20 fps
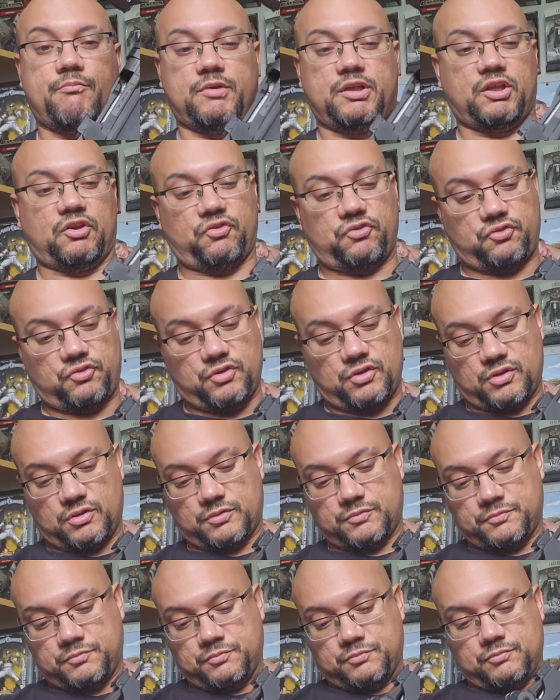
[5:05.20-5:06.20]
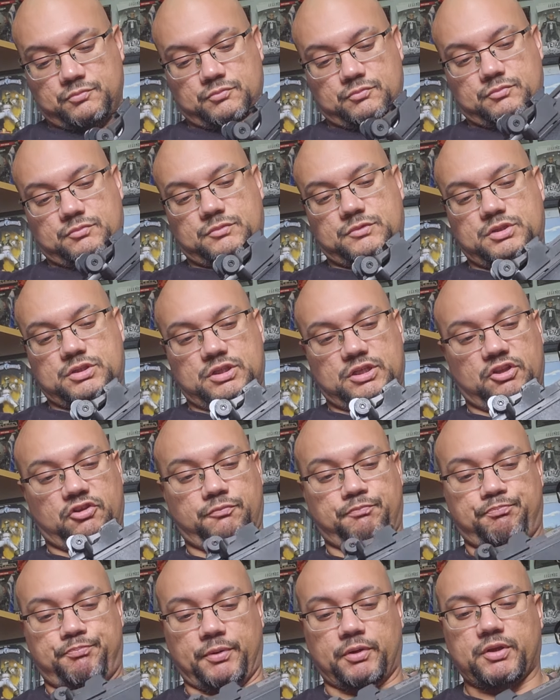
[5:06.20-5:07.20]
miss. It's
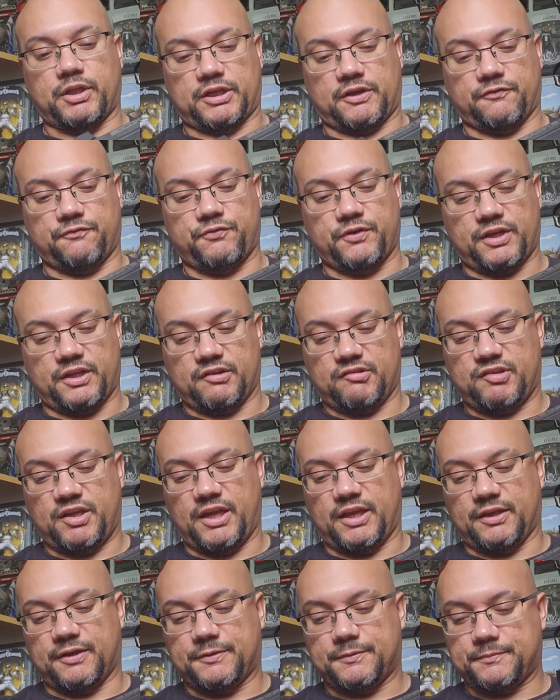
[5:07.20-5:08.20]
built like a freaking tank.